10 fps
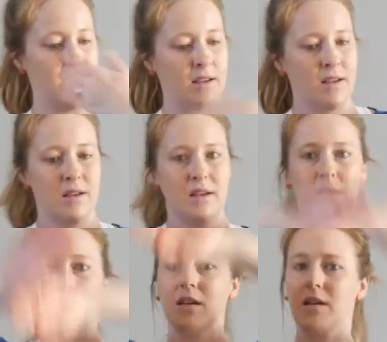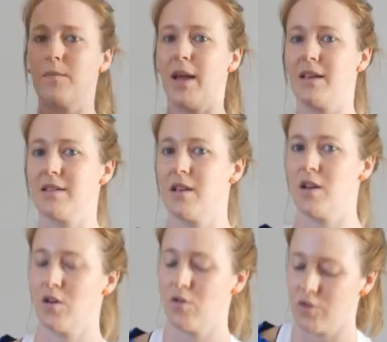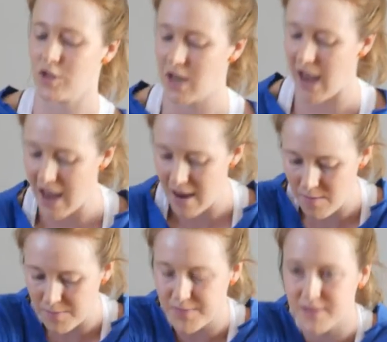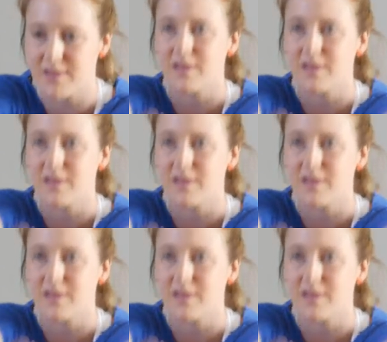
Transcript: You can make circle shapes.